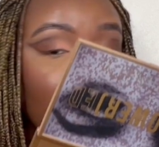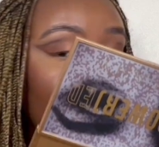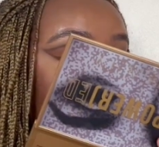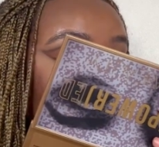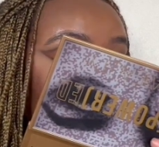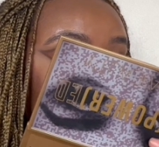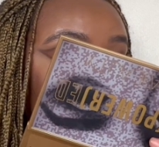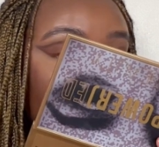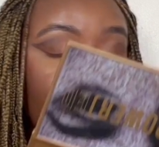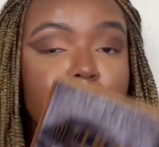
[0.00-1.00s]
the answer to
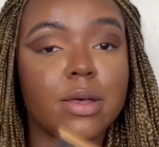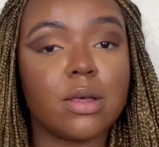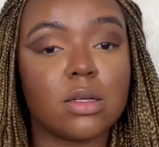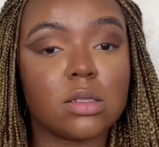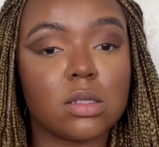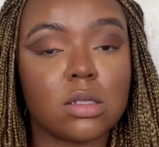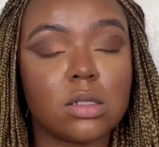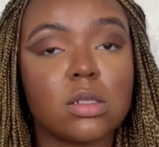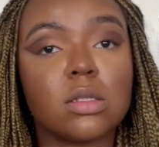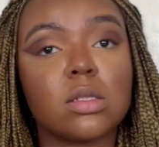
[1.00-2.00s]
that is
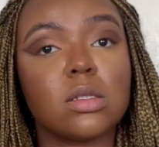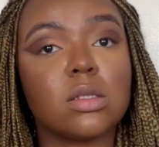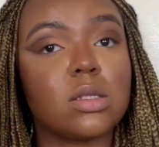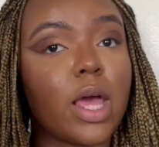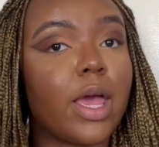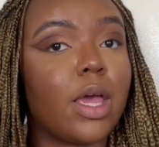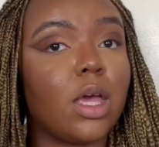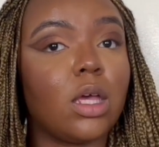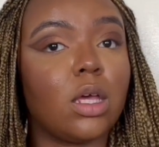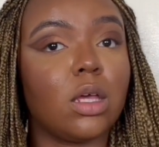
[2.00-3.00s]
they
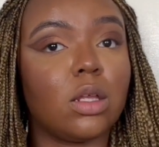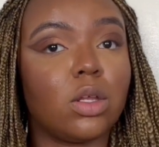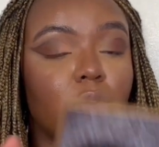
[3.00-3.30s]
do